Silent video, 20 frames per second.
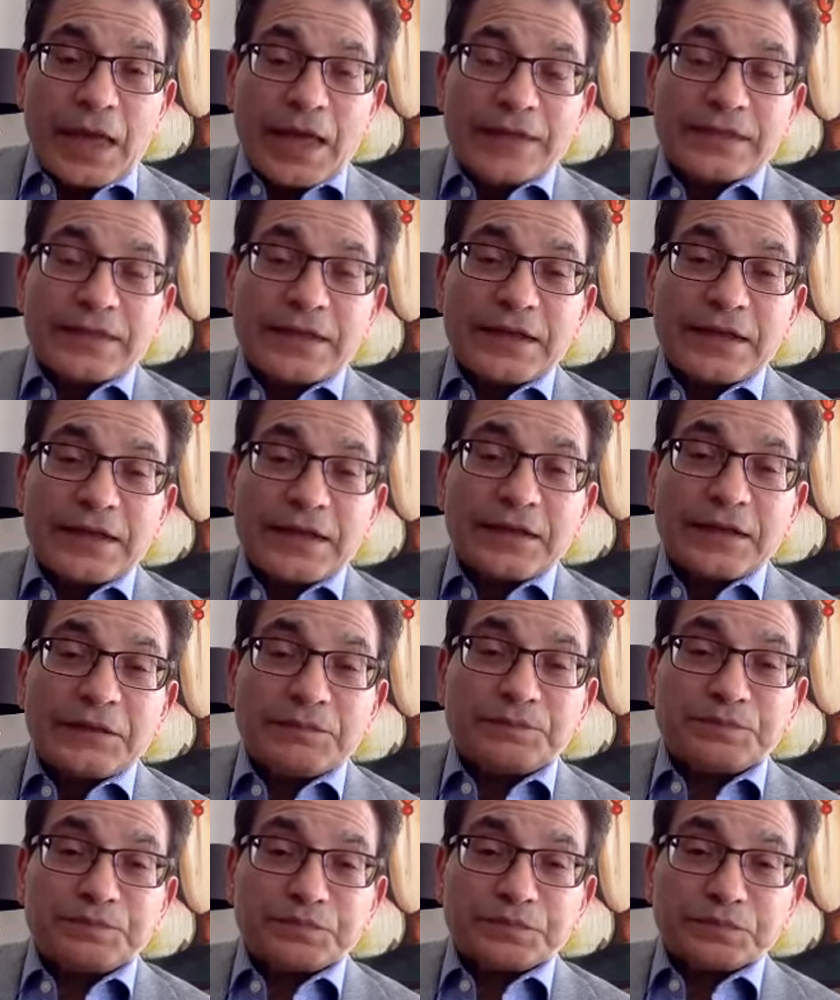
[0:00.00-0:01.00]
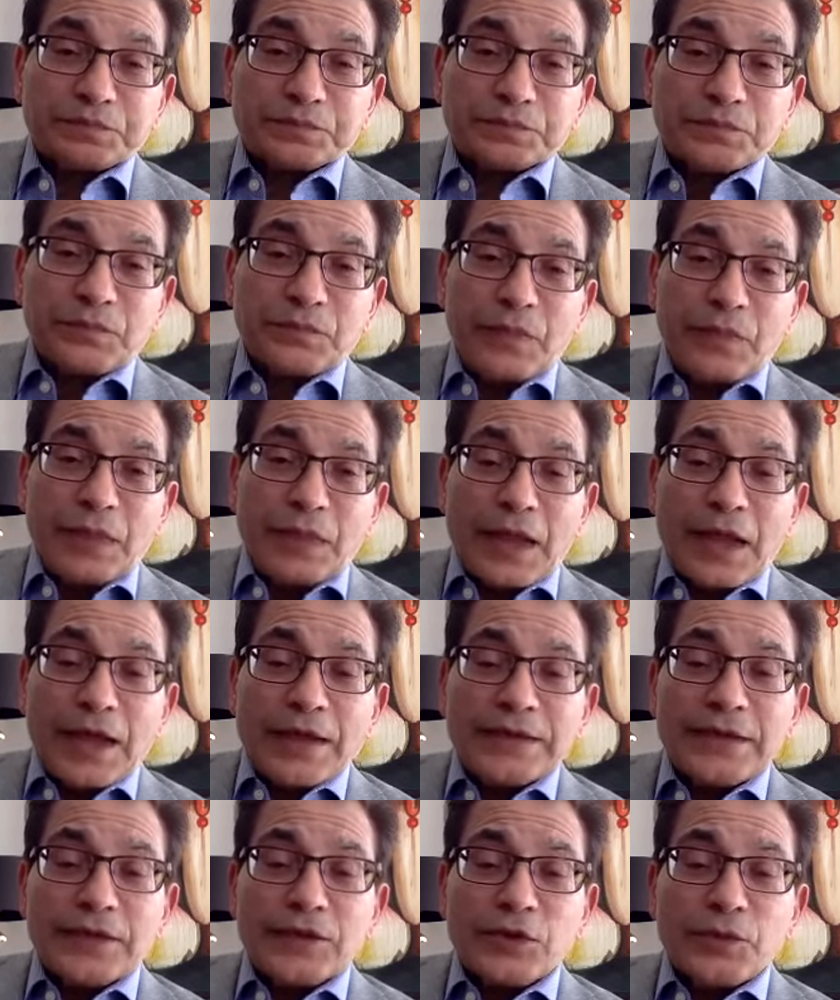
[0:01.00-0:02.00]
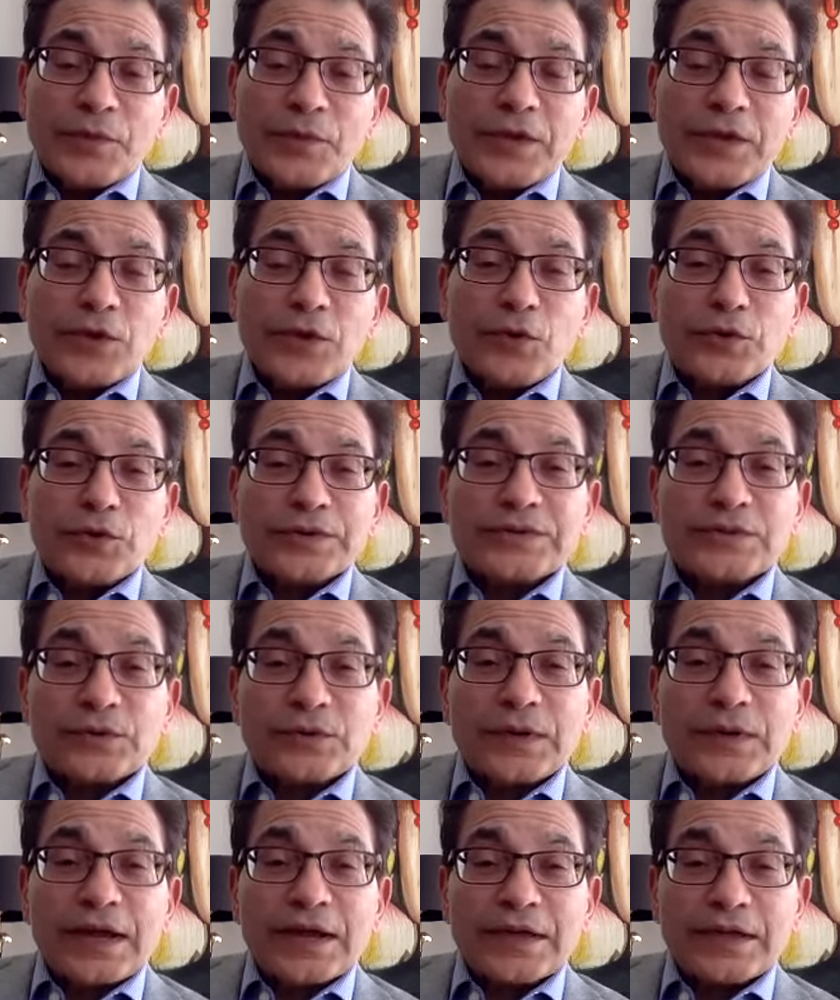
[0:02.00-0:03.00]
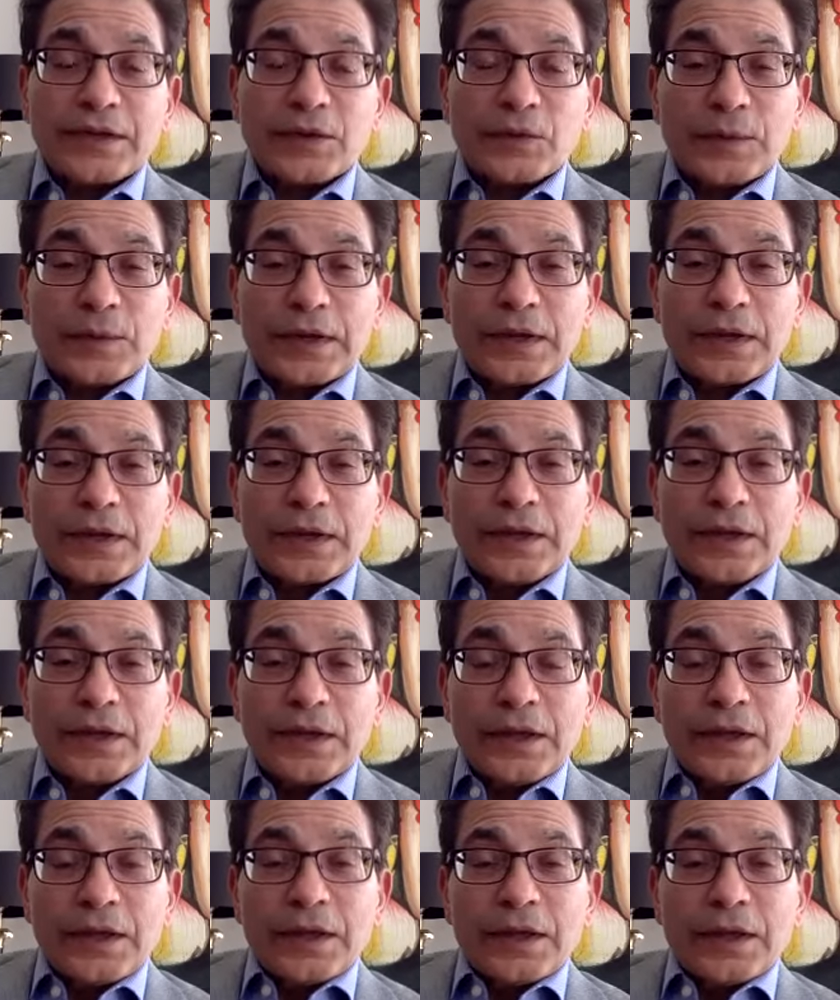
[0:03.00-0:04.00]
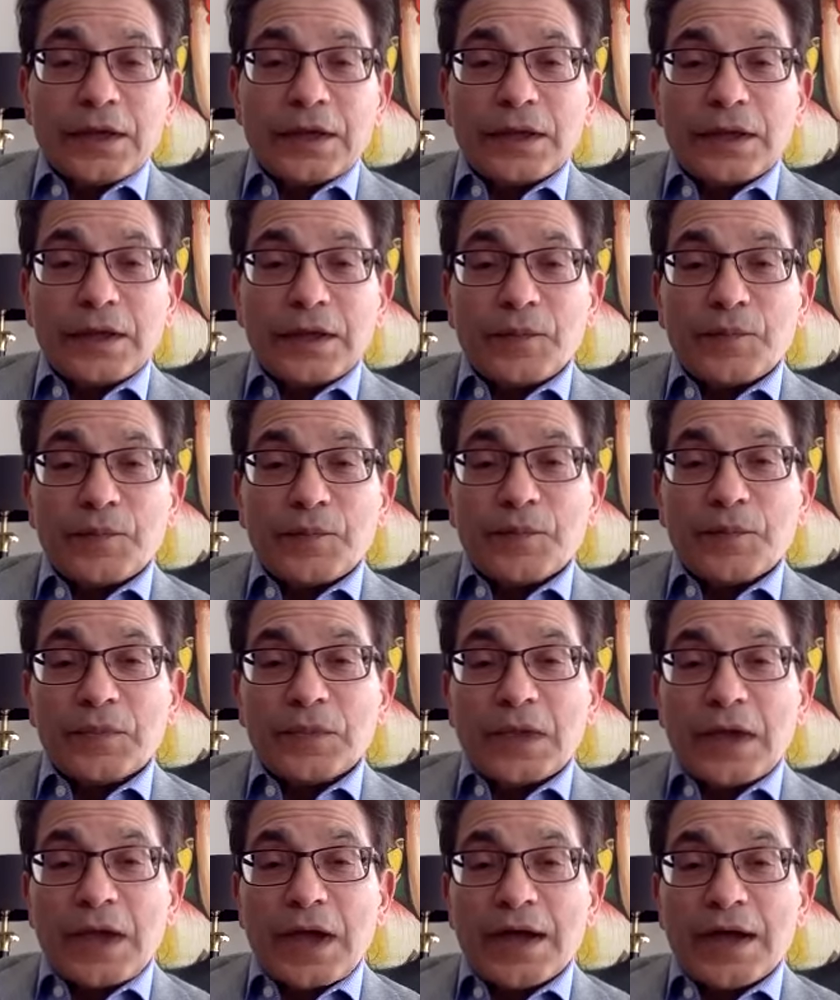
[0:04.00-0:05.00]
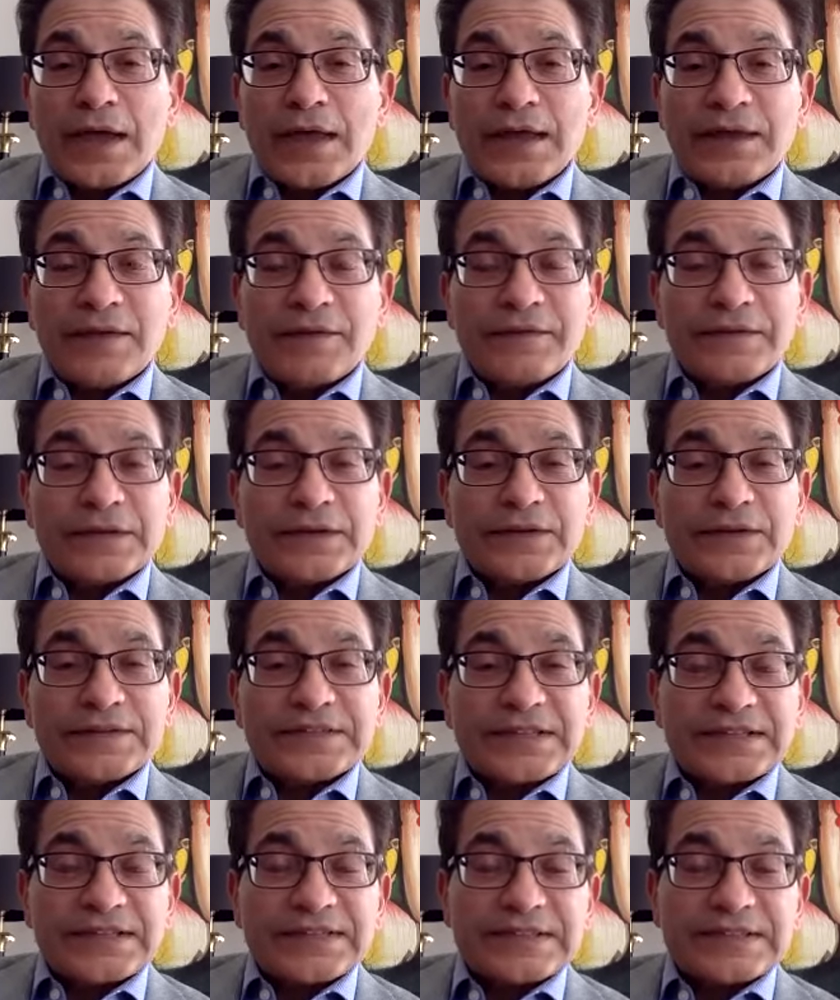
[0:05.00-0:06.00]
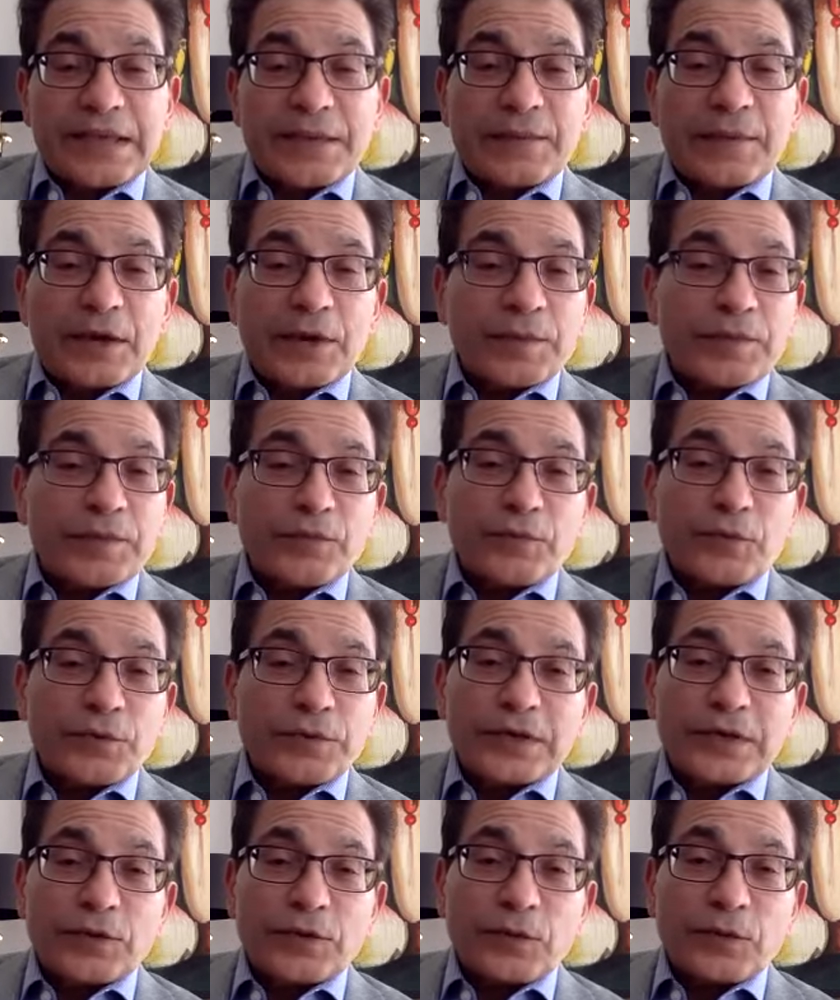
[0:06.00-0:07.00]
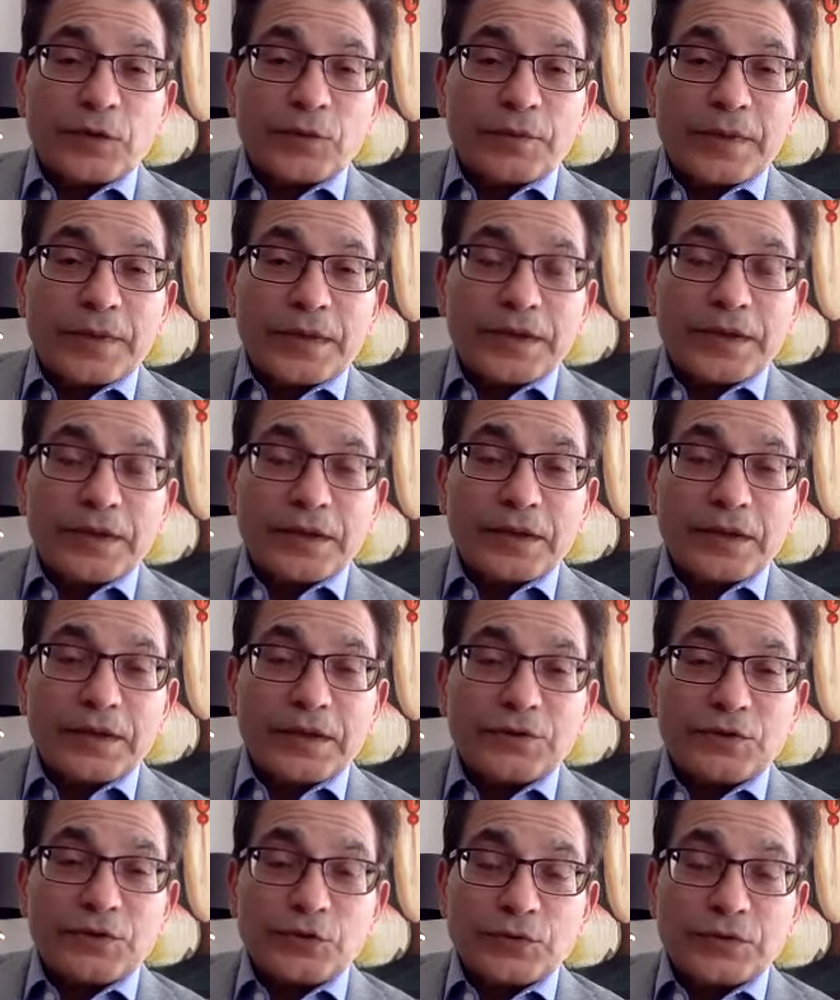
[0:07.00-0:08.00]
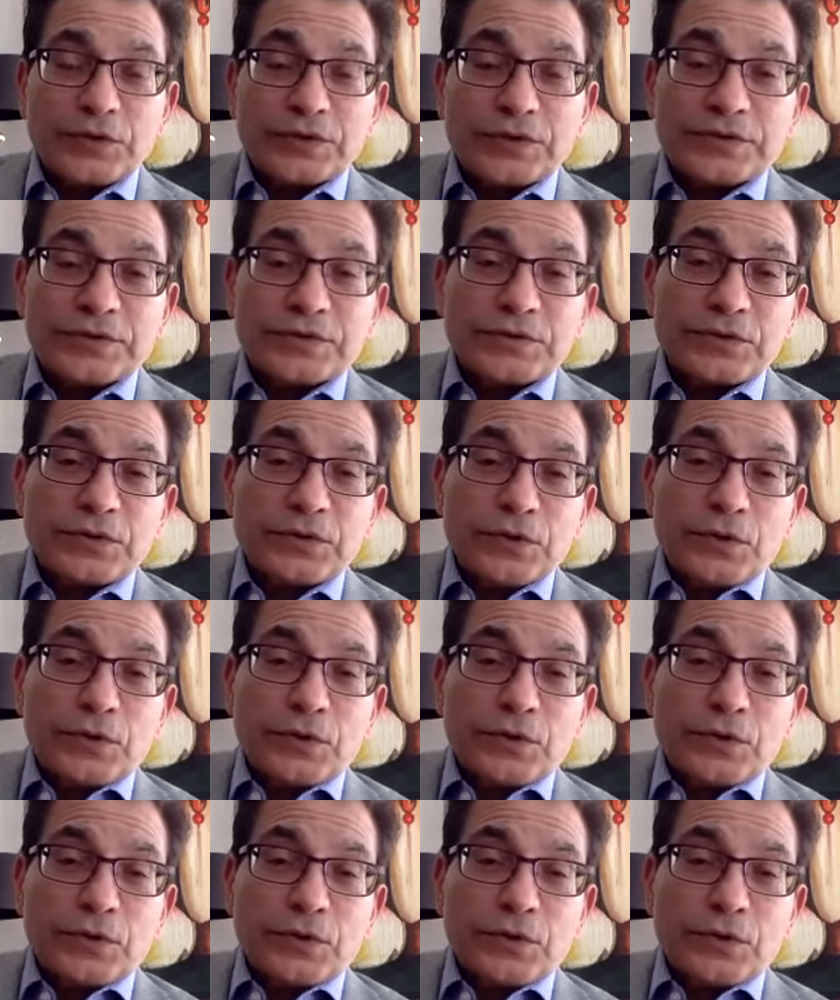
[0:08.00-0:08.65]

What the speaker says: And then I think you make your own sort of luck in a way. A-level results came out before that. One of my tutors,